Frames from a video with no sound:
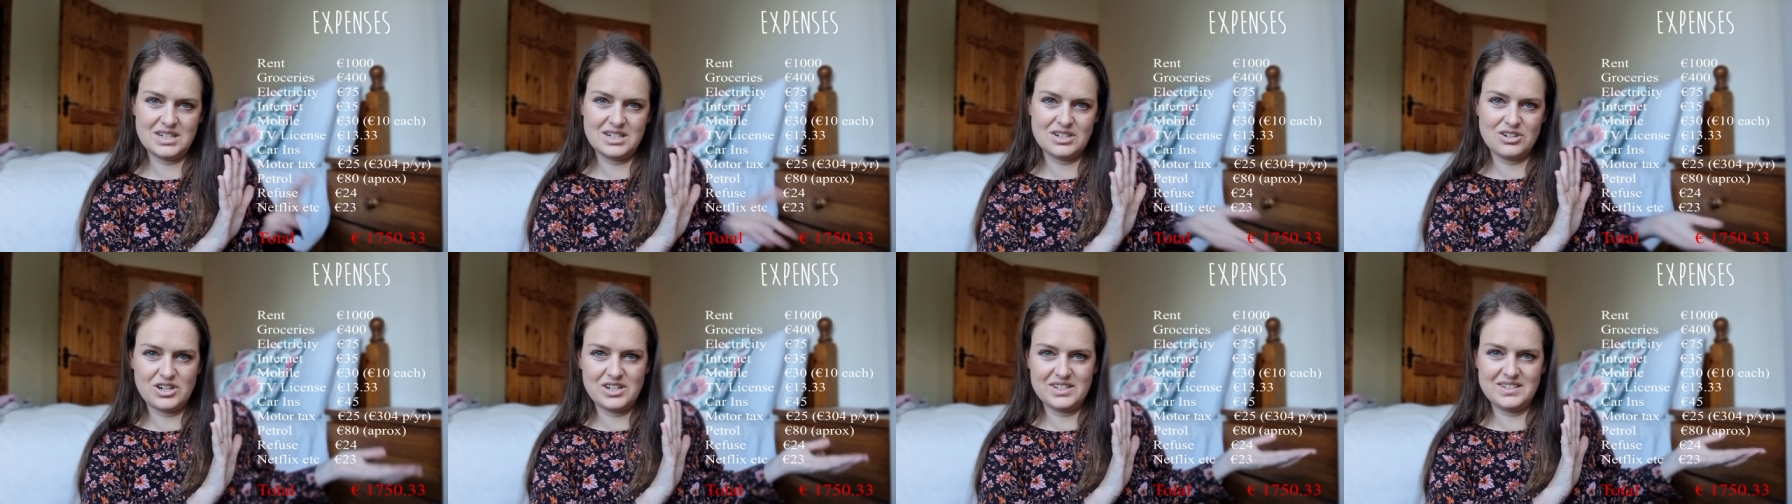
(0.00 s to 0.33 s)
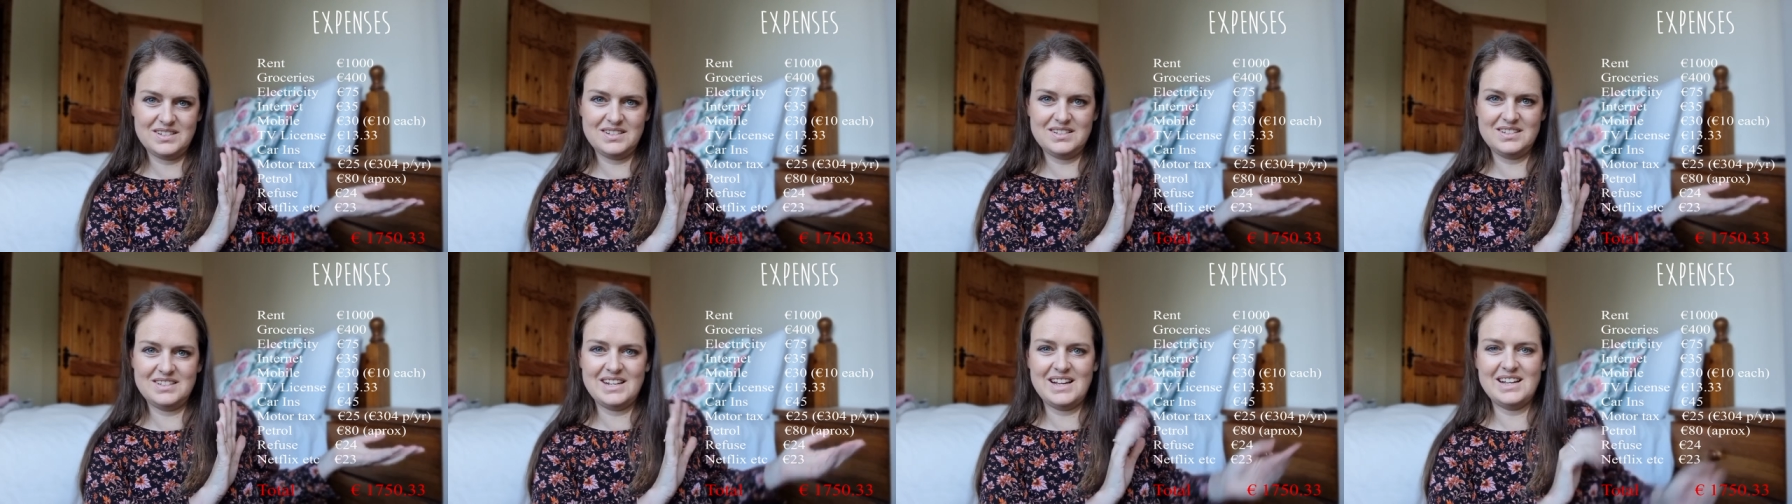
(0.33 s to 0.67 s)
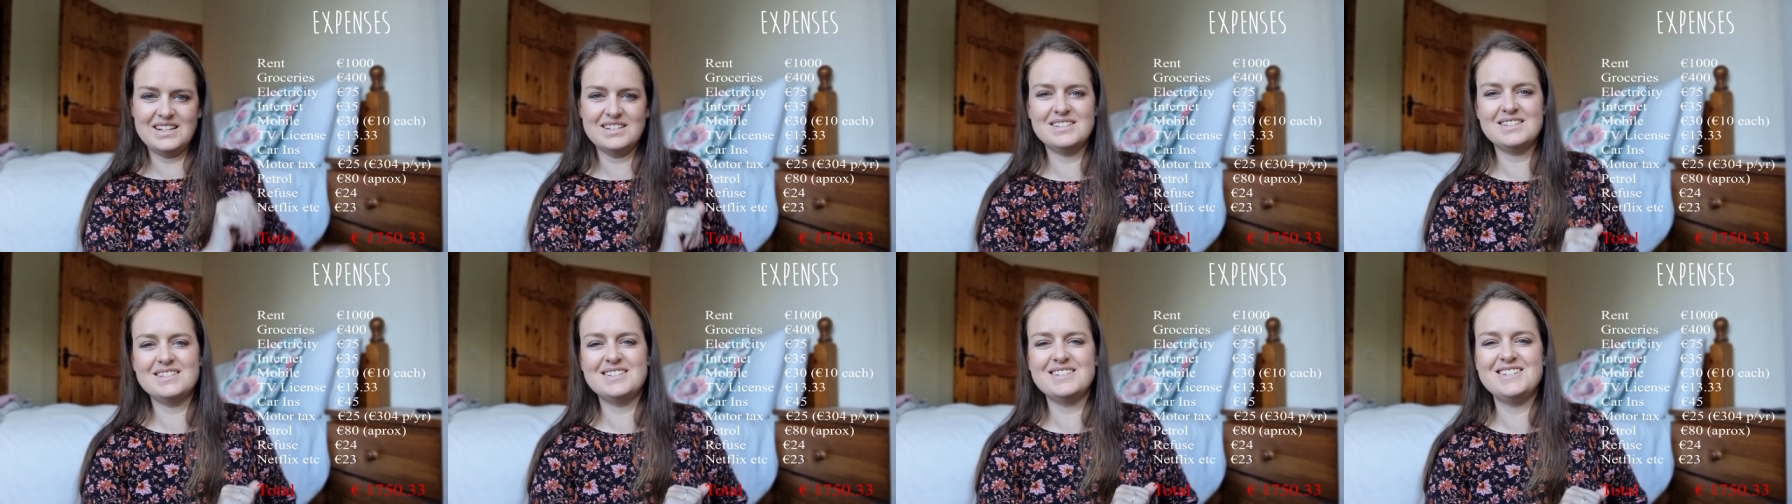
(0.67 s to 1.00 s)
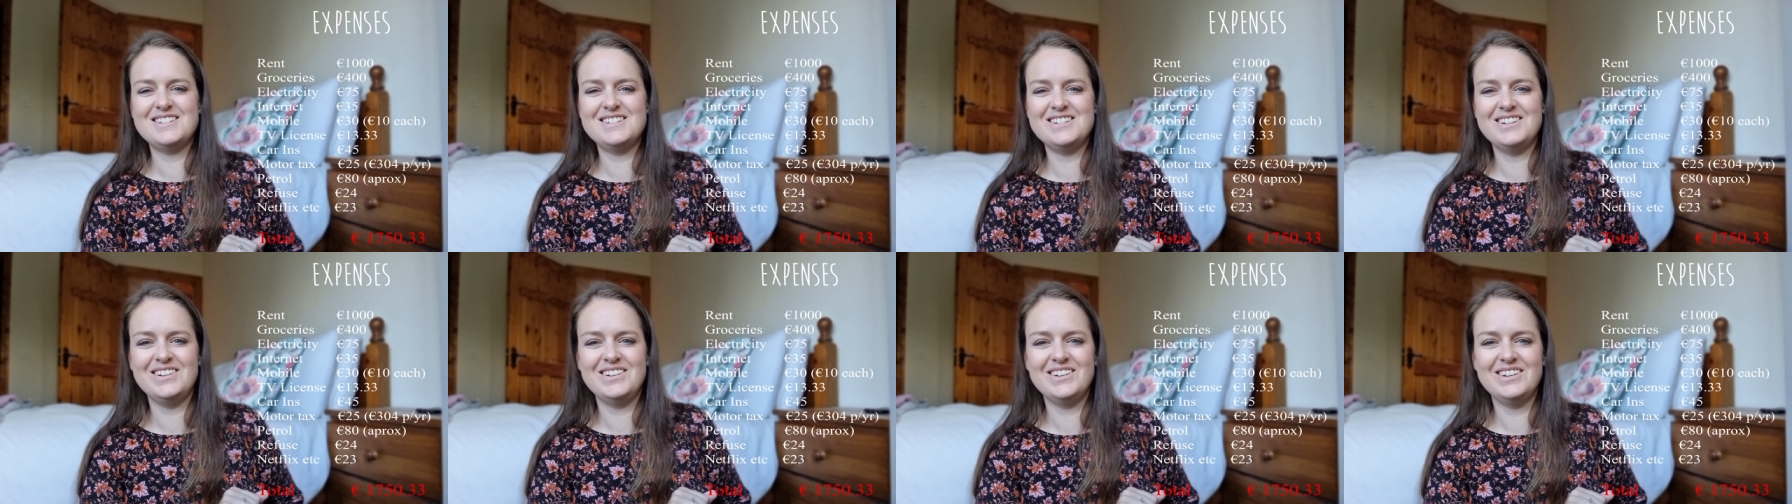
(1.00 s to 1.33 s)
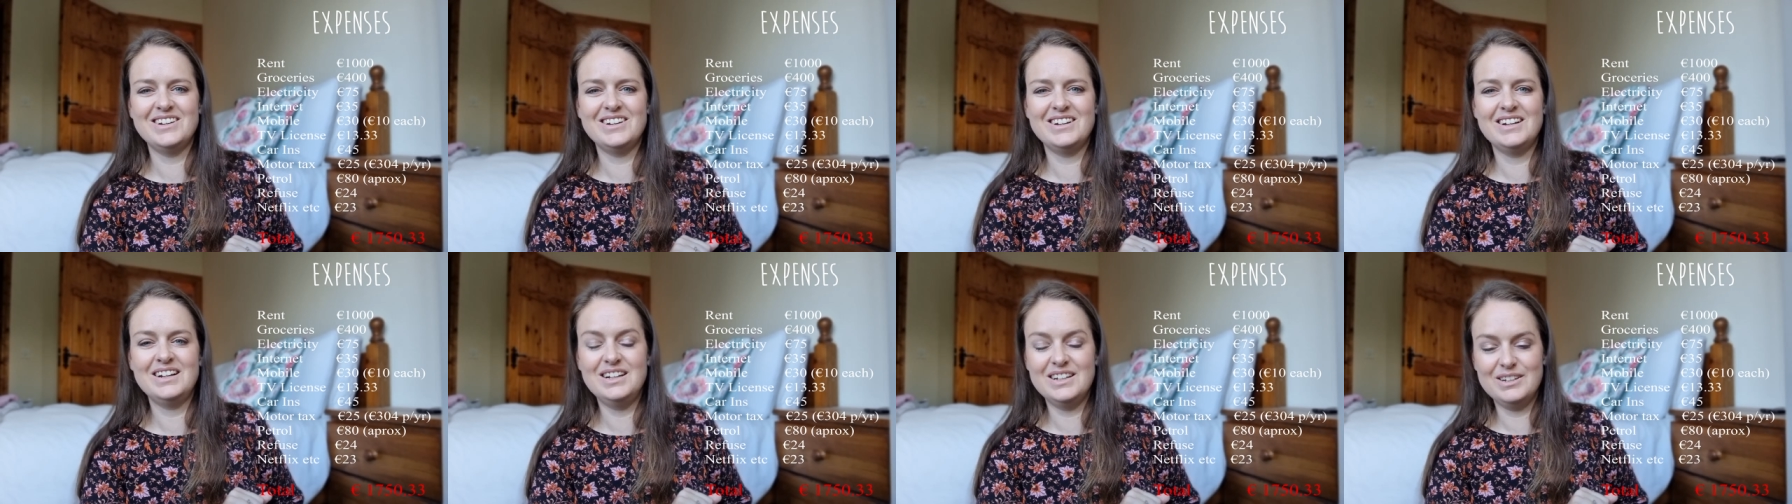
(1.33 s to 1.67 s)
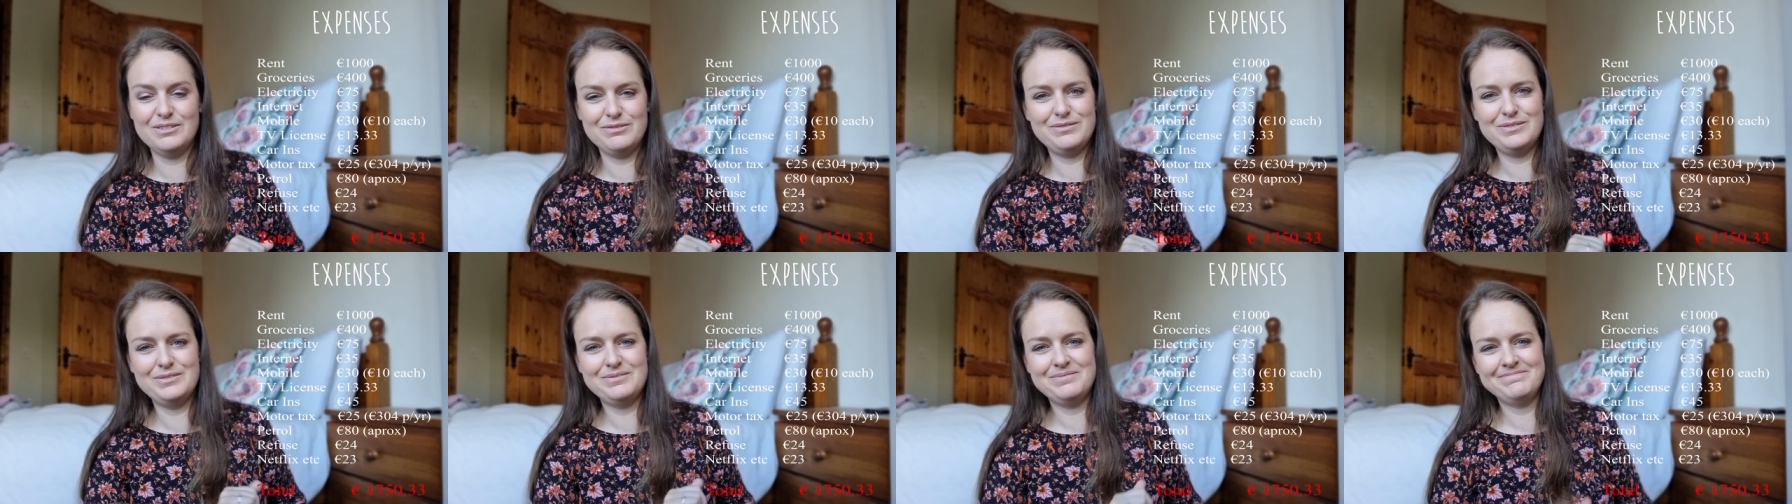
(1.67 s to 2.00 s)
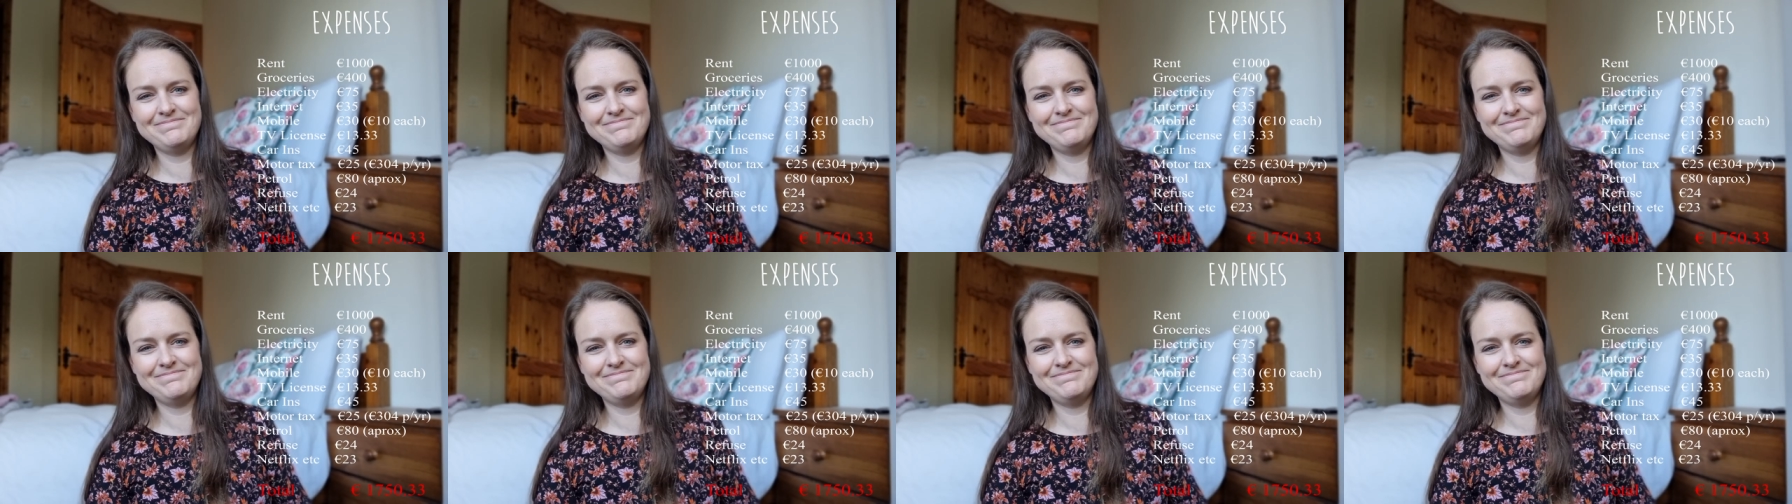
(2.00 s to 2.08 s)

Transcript: it costs us to live